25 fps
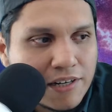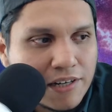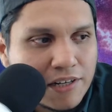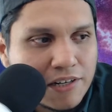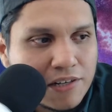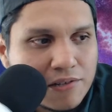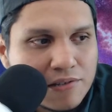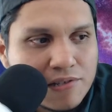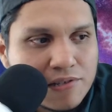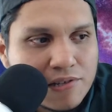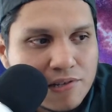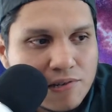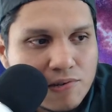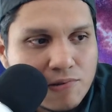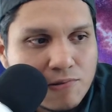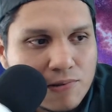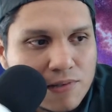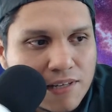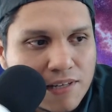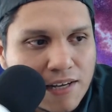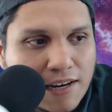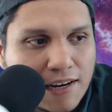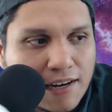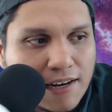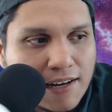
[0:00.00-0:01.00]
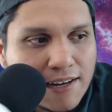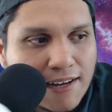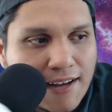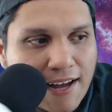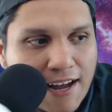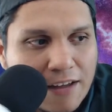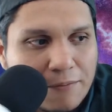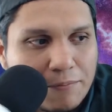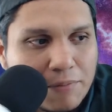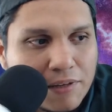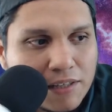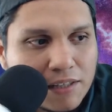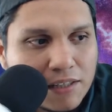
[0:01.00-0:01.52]
to do too is kind of like
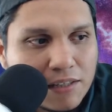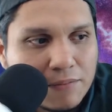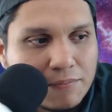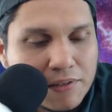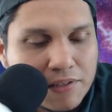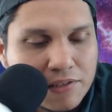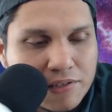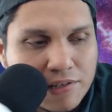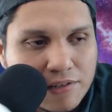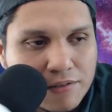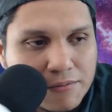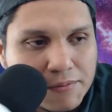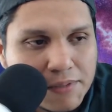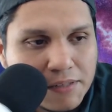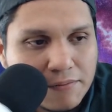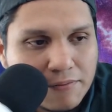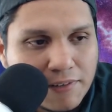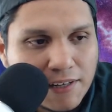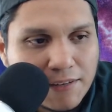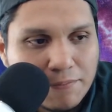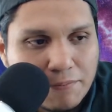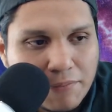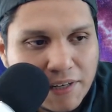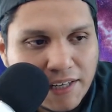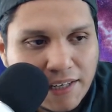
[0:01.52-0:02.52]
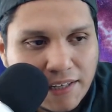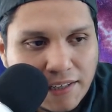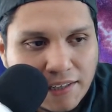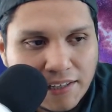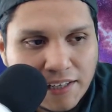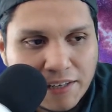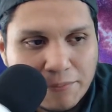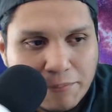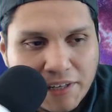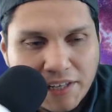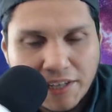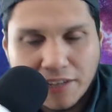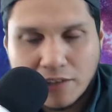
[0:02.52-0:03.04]
hype it up in terms of like being
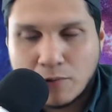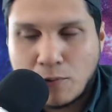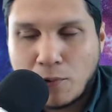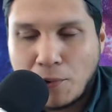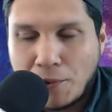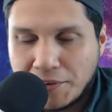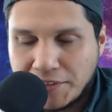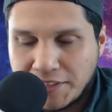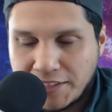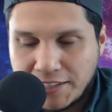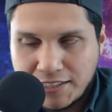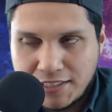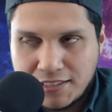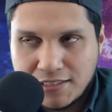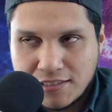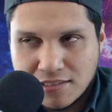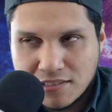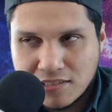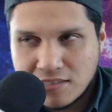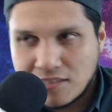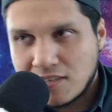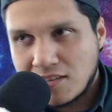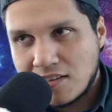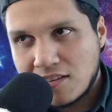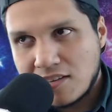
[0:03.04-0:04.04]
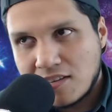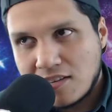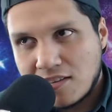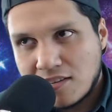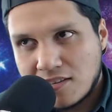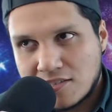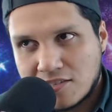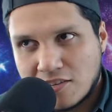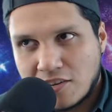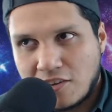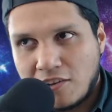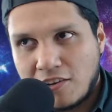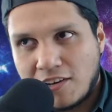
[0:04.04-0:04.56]
limited quantities.
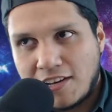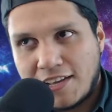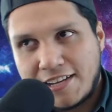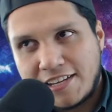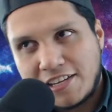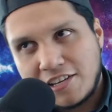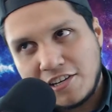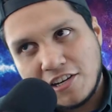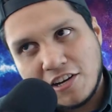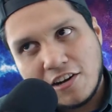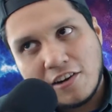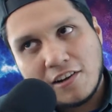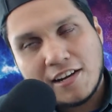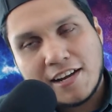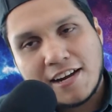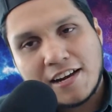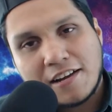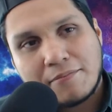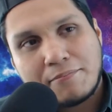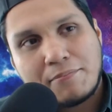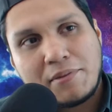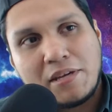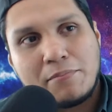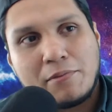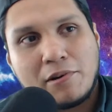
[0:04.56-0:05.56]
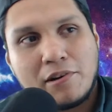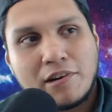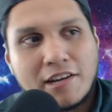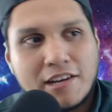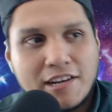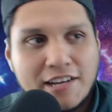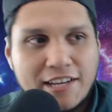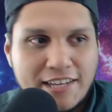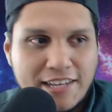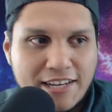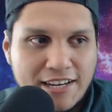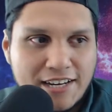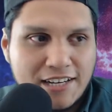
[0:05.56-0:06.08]
So like you know a lot of people are
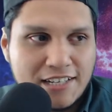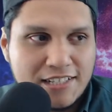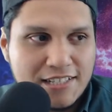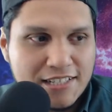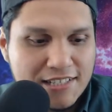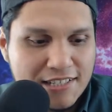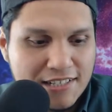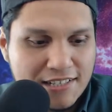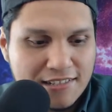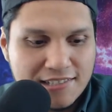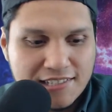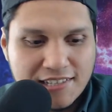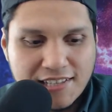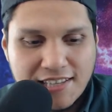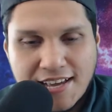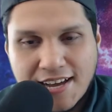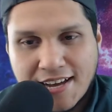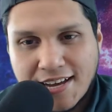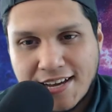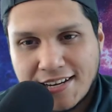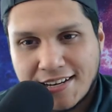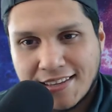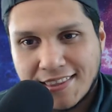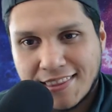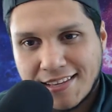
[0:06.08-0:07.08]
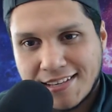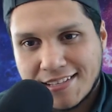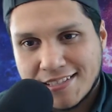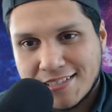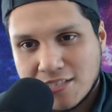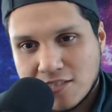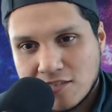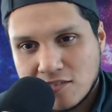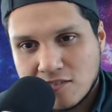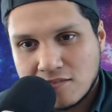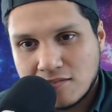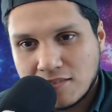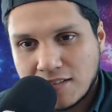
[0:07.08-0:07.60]
gonna get it just because of that kind of thing
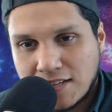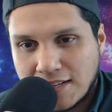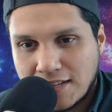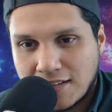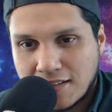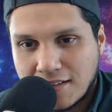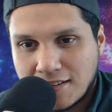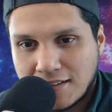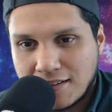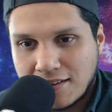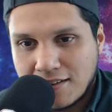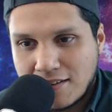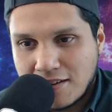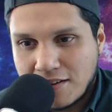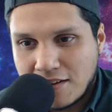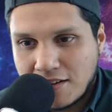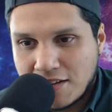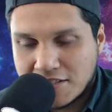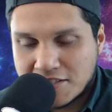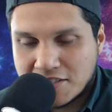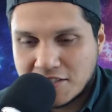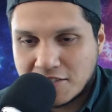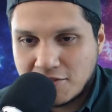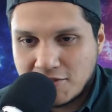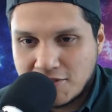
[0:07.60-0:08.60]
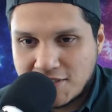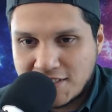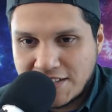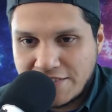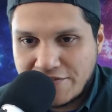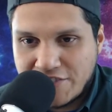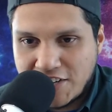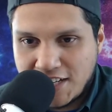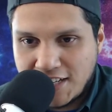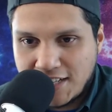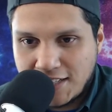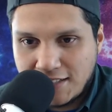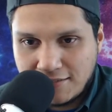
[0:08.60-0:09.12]
too. Like that's stupid,
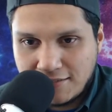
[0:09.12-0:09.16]
exclusivity. Though.